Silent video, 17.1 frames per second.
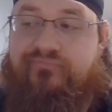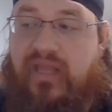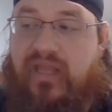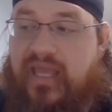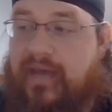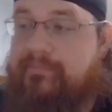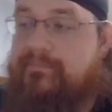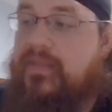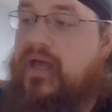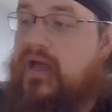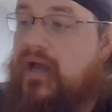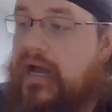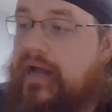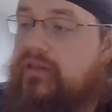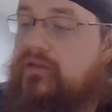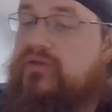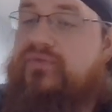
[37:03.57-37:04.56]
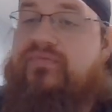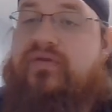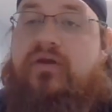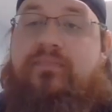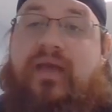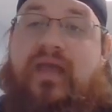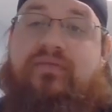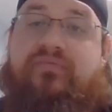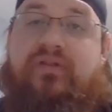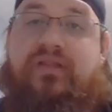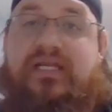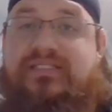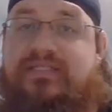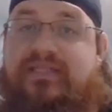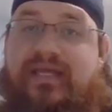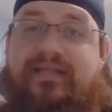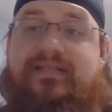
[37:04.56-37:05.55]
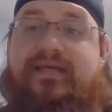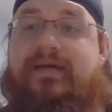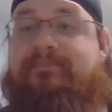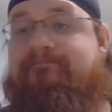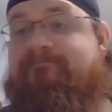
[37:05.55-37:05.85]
yeah, I learned a very painful lesson that day.